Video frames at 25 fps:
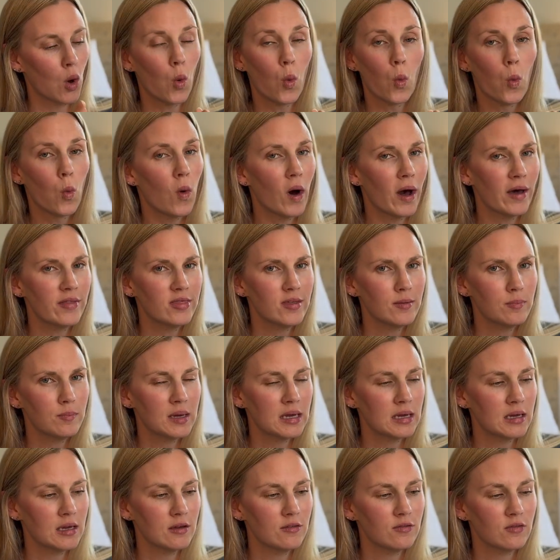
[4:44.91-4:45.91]
What the
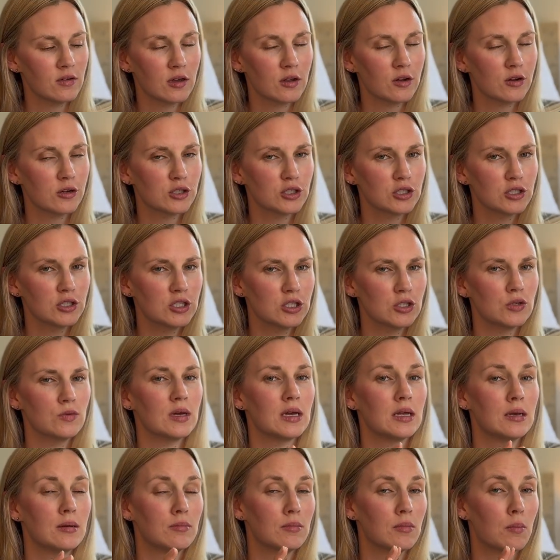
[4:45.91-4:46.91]
pinky finger should do
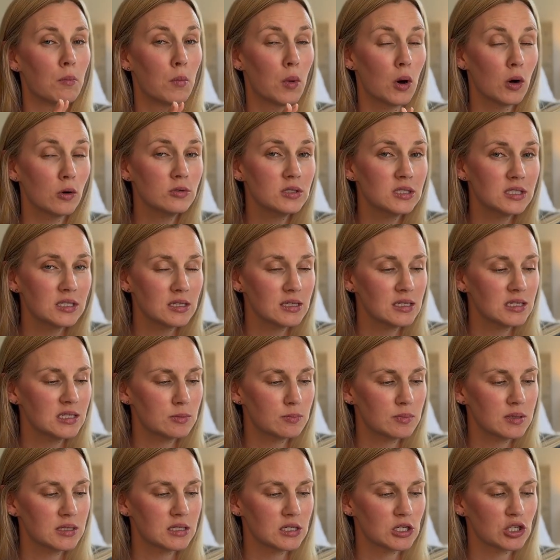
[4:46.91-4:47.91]
in most of these
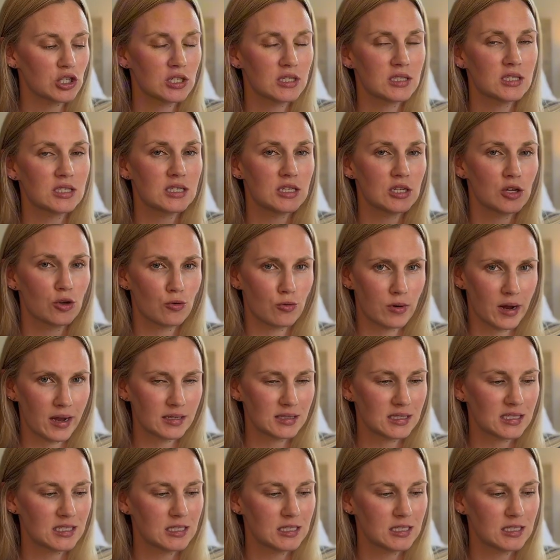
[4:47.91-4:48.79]
positions to grant